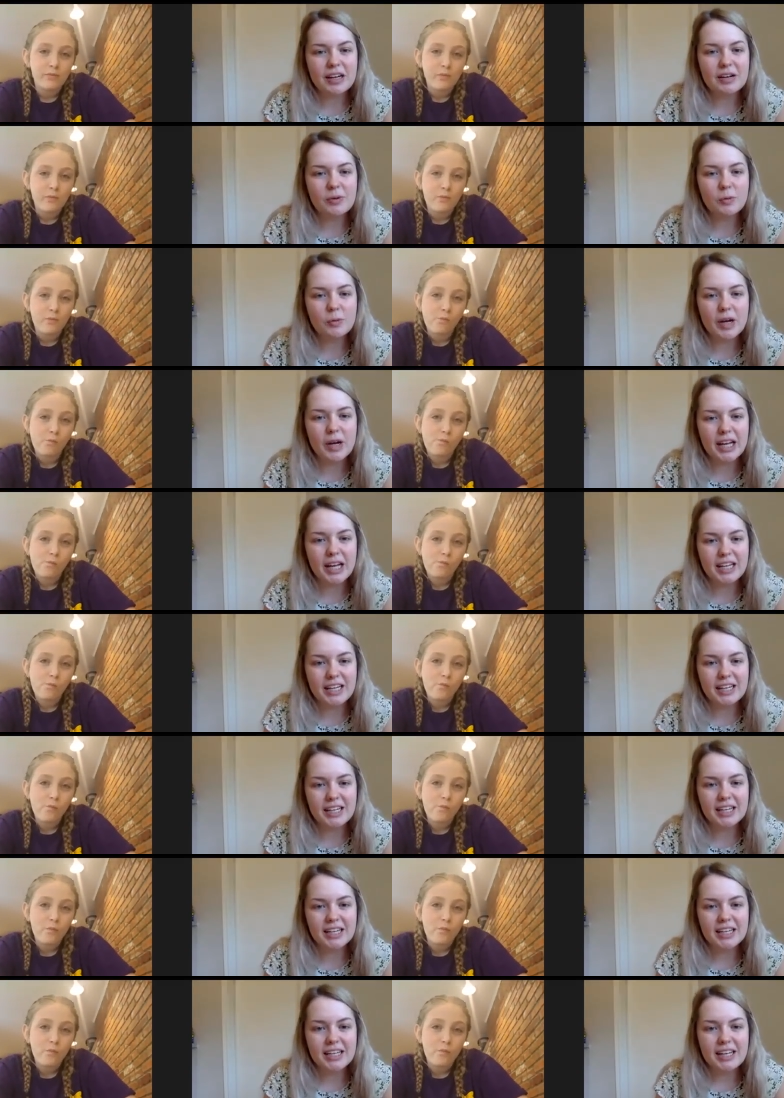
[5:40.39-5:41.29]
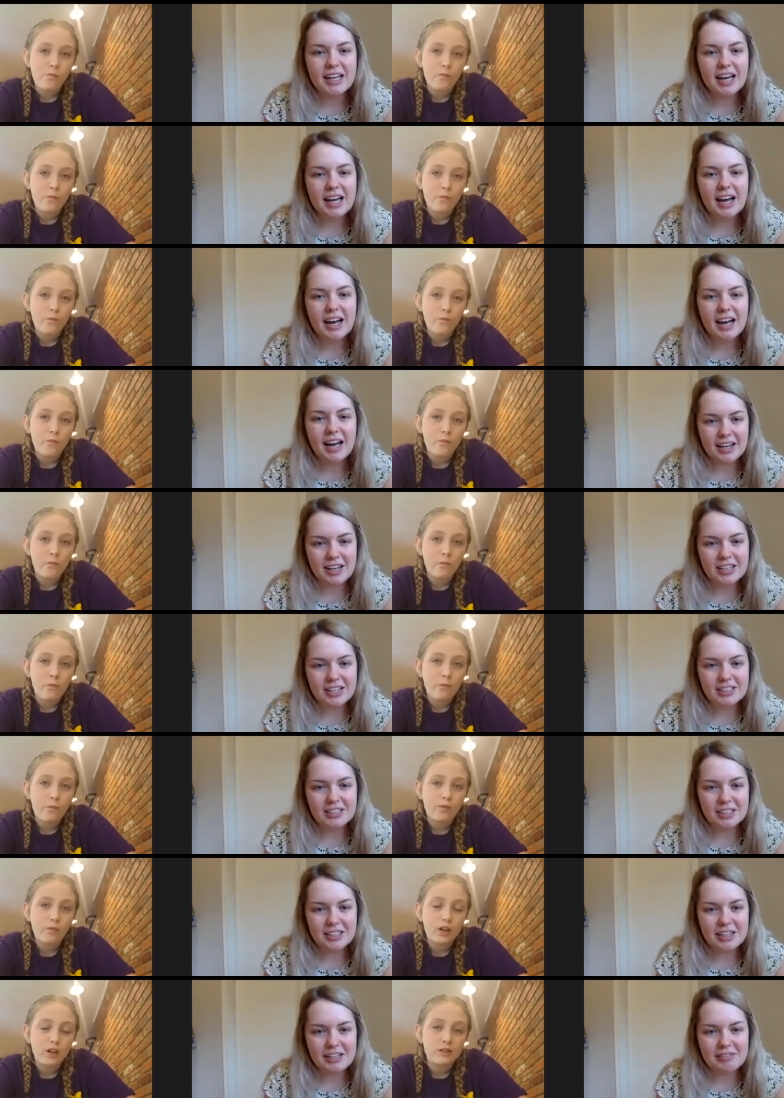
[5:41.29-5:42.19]
Speaker 1: when I got
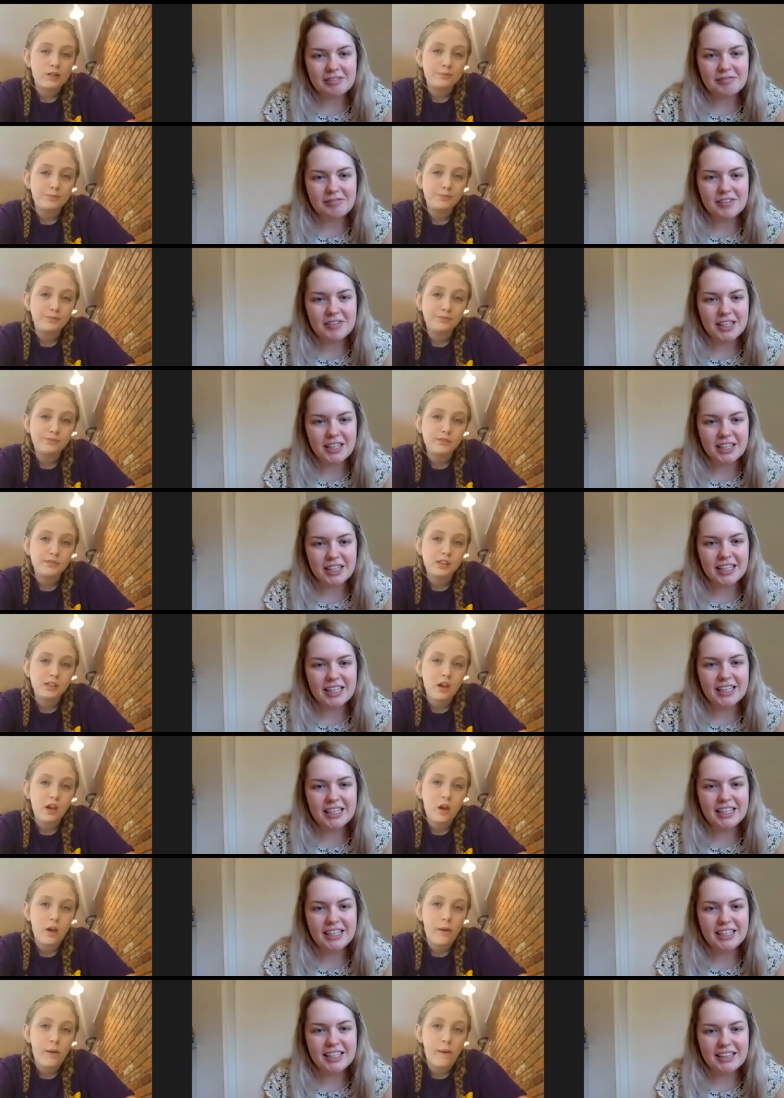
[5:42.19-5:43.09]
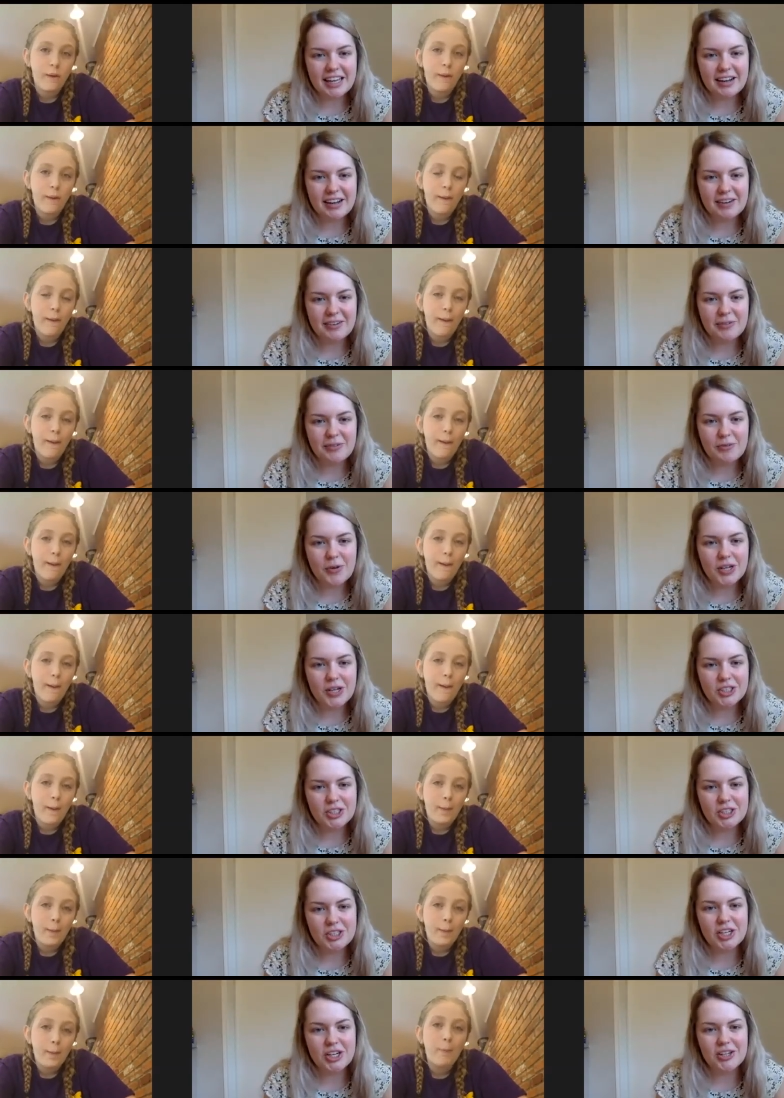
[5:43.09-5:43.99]
to fill in that one
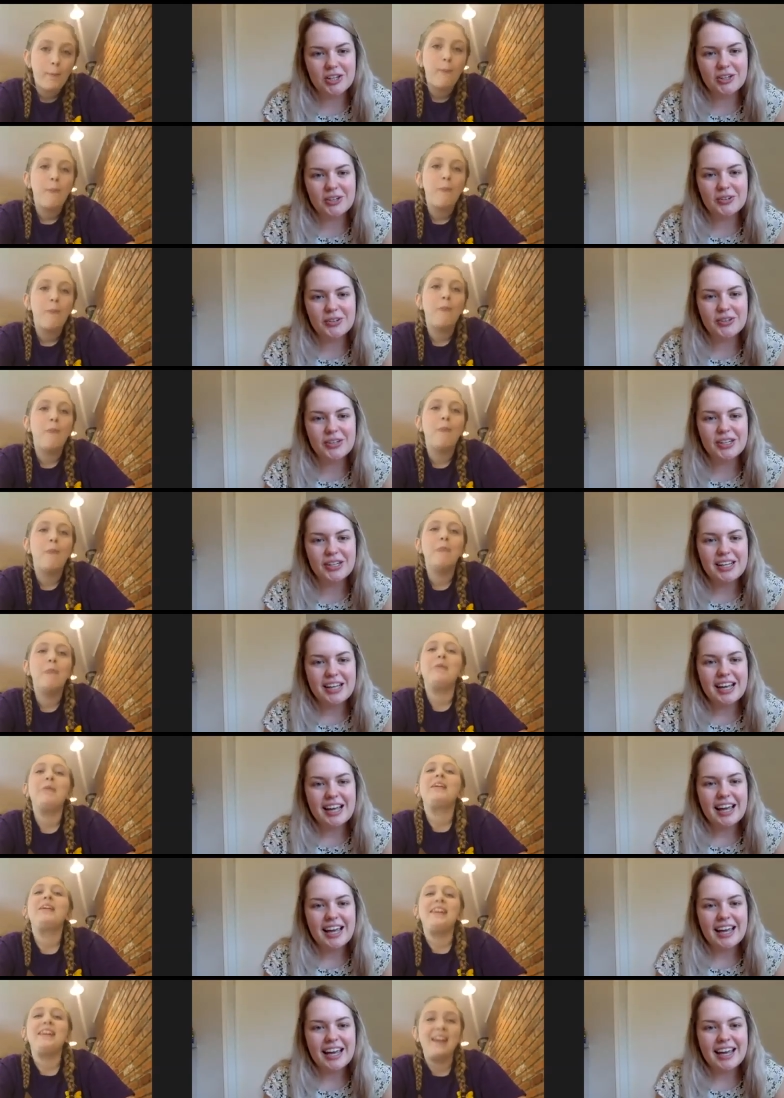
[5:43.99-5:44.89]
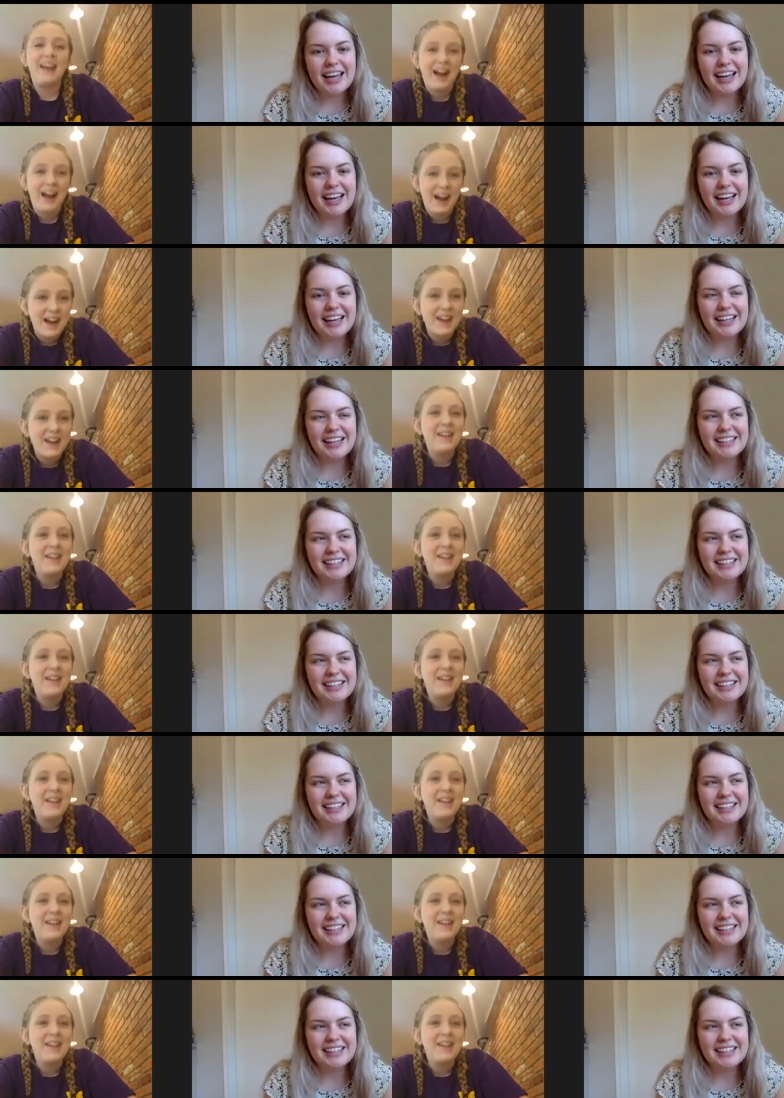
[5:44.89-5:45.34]
show. Yeah.